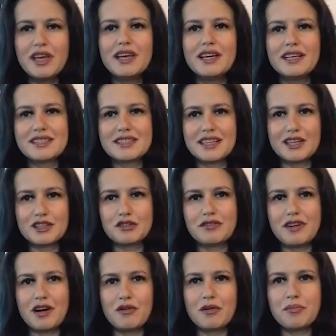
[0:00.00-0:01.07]
is kind of
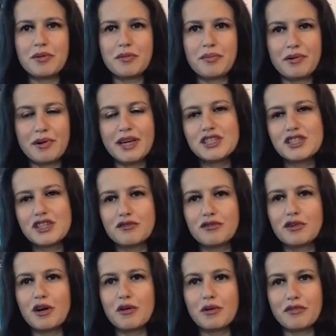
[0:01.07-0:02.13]
our preparation for
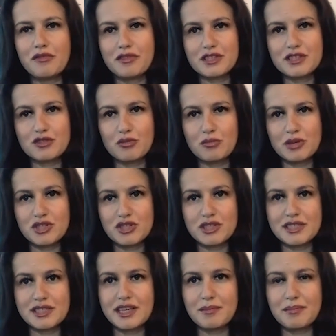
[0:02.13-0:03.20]
our first commercial
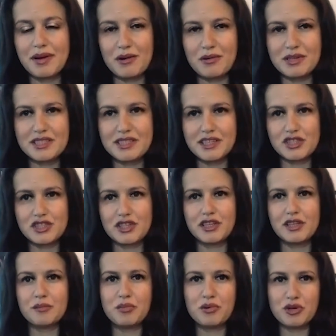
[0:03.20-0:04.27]
scale power station
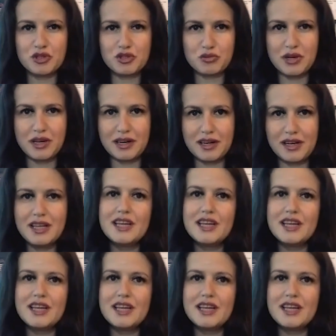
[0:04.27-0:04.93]
in Portugal.